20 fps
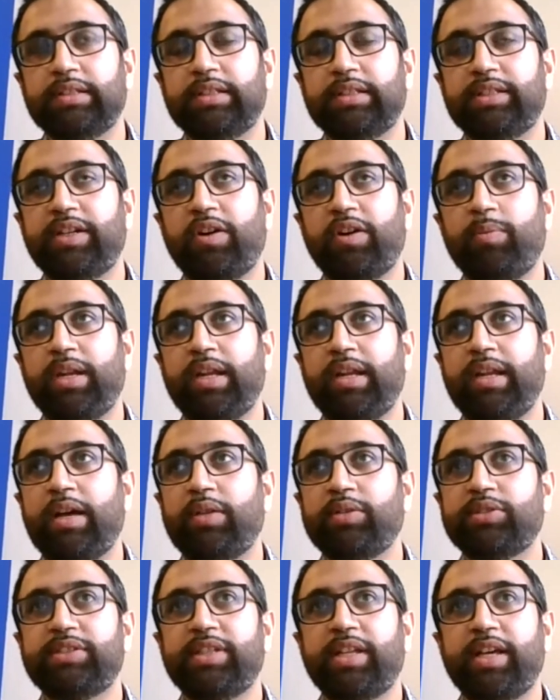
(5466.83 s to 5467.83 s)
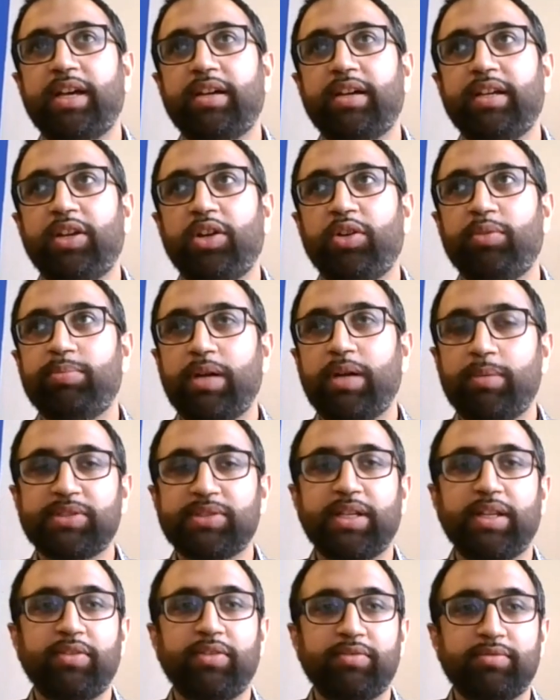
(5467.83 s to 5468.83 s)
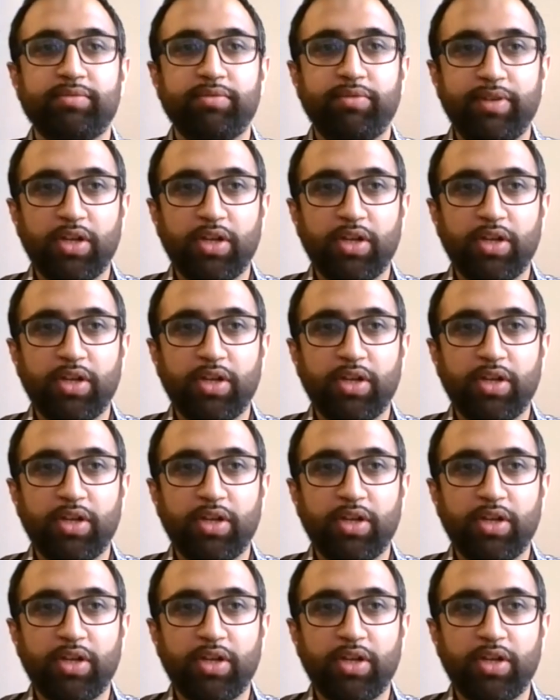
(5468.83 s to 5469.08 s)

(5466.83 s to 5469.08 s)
the government announced that, you know, pubs can